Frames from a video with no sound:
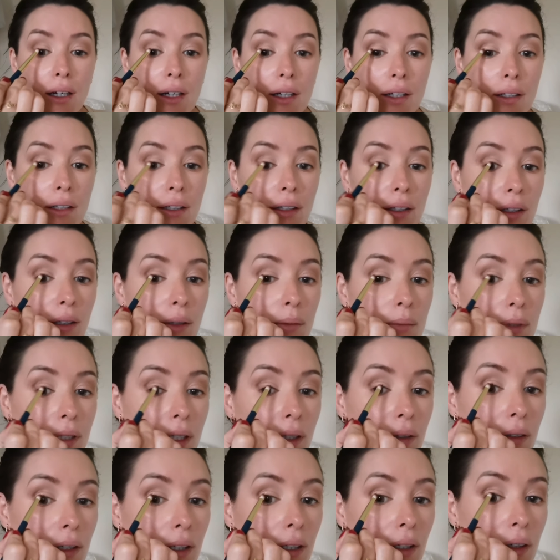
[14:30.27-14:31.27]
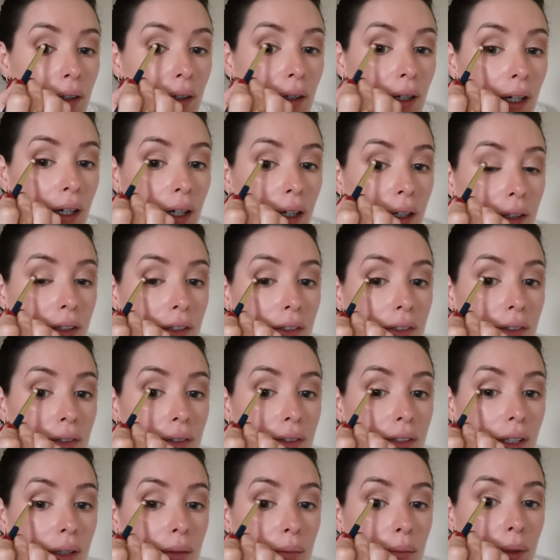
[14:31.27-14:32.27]
I'd come down here and just go
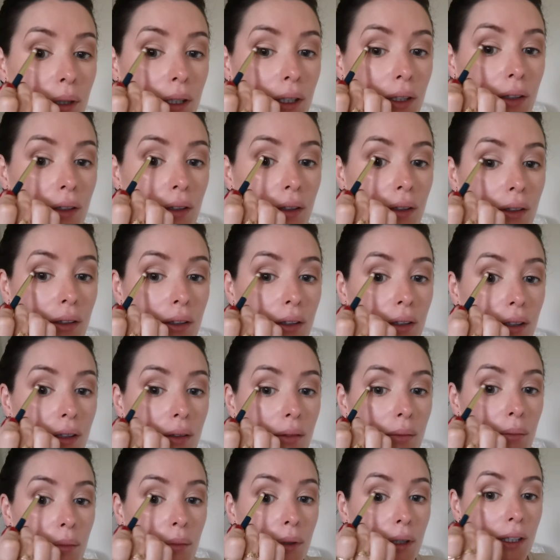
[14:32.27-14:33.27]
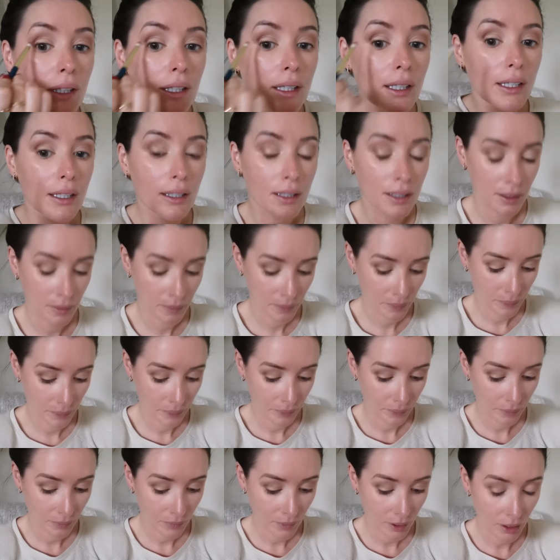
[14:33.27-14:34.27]
down by the lid.
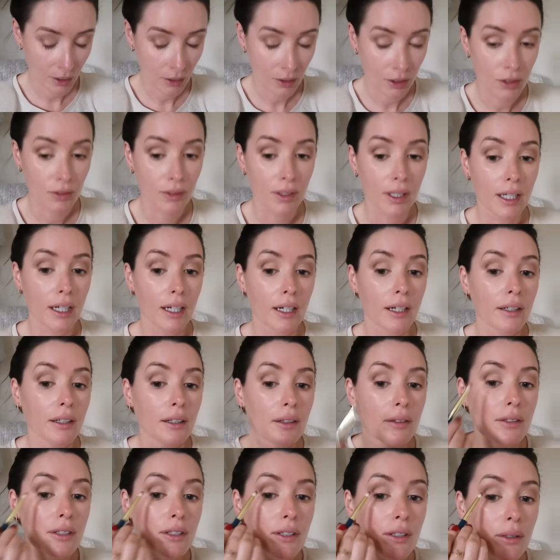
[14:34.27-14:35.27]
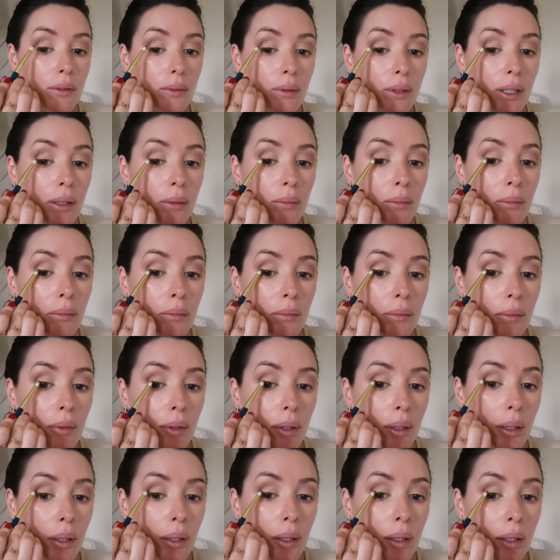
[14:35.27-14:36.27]
And that's really hard now to do when
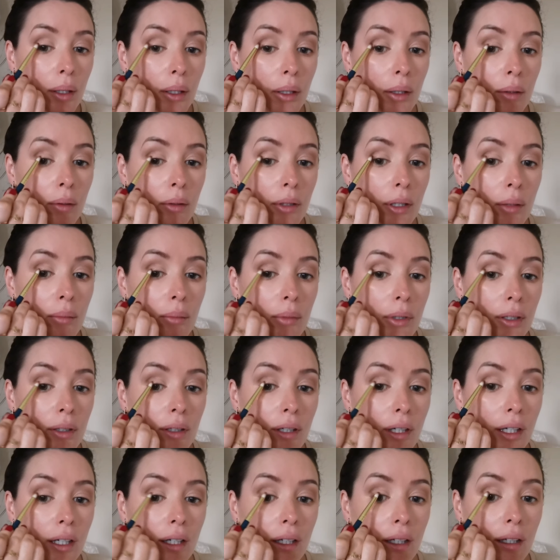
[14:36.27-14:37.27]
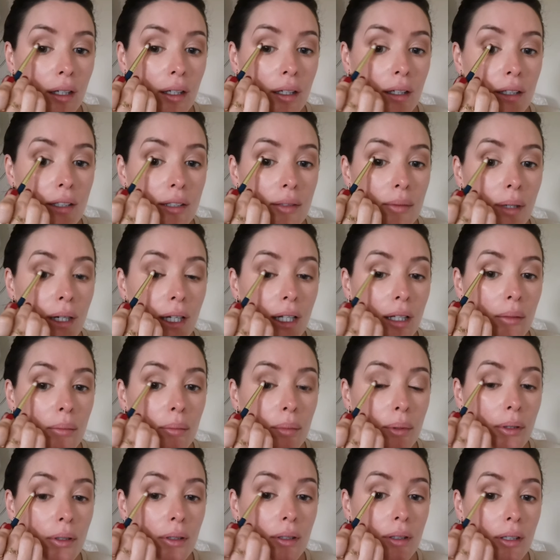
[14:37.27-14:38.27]
I'm looking as well,
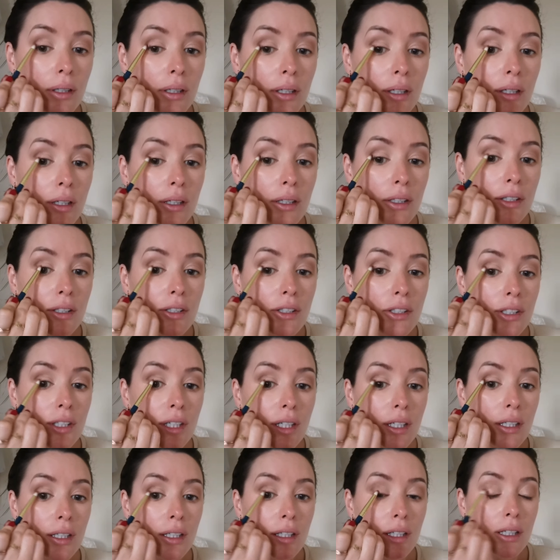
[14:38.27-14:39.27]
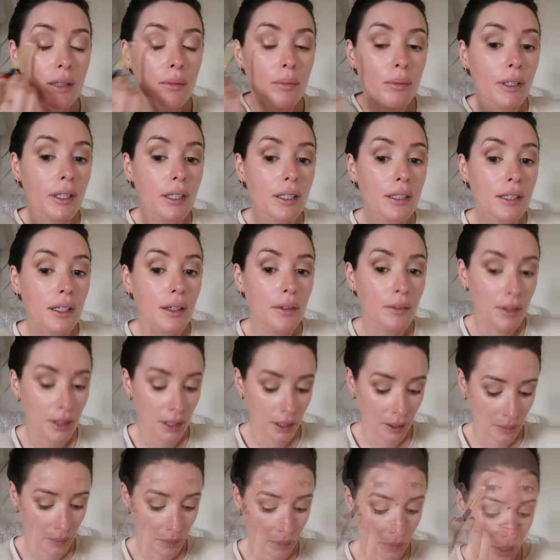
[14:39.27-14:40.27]
but just gently bring it down
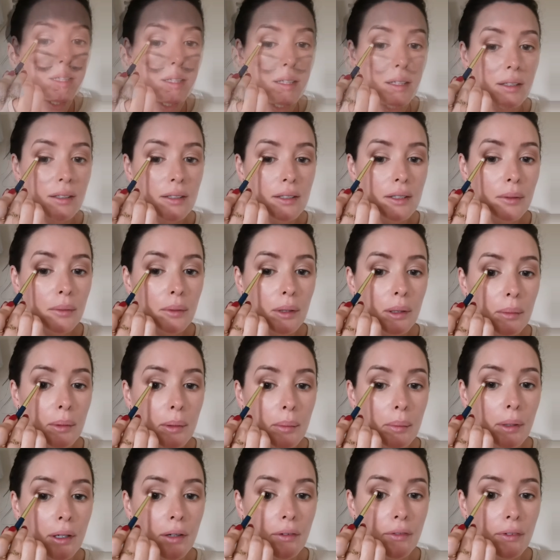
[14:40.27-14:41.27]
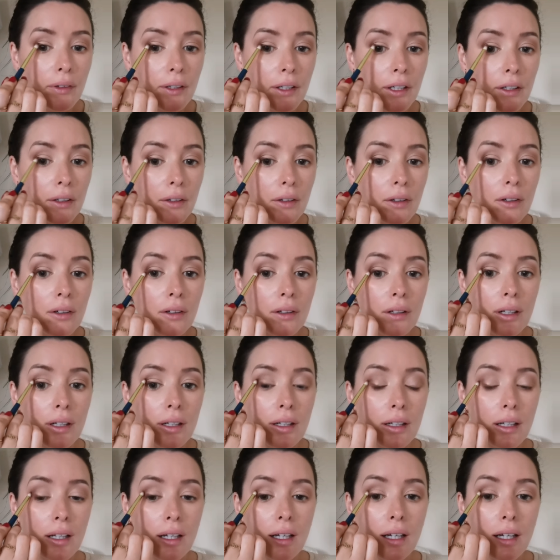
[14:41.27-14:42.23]
there. So we'll be buffing it all